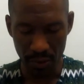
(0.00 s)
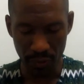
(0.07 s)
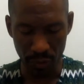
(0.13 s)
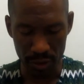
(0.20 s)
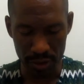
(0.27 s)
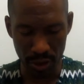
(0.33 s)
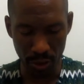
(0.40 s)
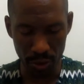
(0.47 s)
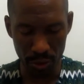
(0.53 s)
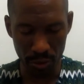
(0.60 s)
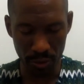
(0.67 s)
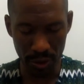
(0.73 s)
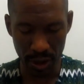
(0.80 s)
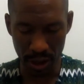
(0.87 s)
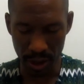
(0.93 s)
for a
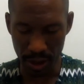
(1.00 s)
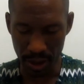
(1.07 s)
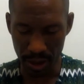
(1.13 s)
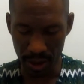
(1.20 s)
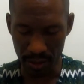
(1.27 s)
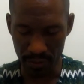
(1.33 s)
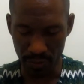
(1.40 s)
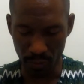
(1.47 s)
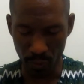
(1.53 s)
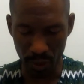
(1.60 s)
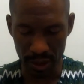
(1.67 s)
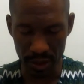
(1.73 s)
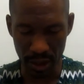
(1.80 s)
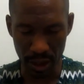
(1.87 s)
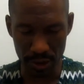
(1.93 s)
total of
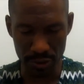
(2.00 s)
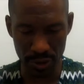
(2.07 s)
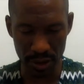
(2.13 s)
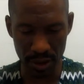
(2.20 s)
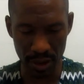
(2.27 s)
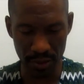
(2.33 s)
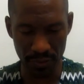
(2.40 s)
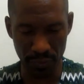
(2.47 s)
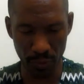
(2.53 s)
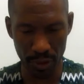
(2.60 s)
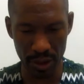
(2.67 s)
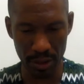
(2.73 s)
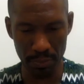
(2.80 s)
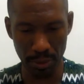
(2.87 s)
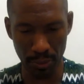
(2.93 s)

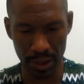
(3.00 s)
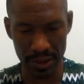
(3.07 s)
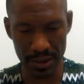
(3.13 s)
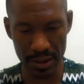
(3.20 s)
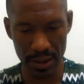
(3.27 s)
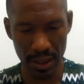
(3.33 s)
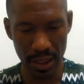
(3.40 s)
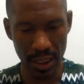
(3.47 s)
140 points.